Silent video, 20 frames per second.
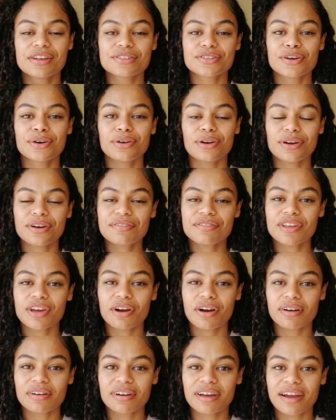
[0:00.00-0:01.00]
So a lot of
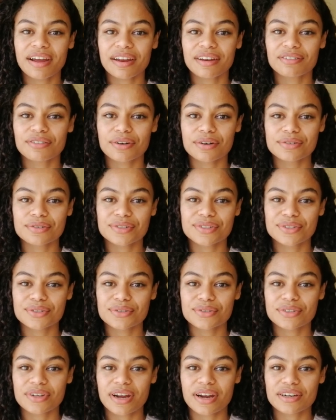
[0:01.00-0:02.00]
the online grocery
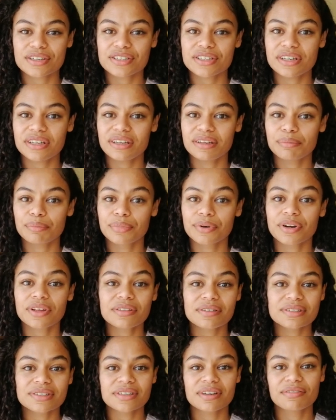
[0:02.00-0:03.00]
stores are actually
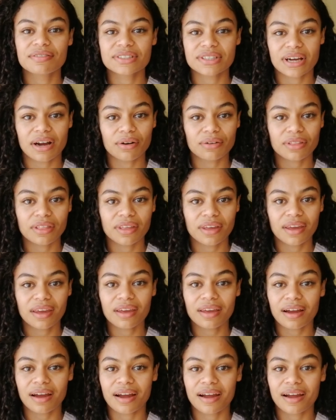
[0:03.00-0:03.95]
putting the service out there.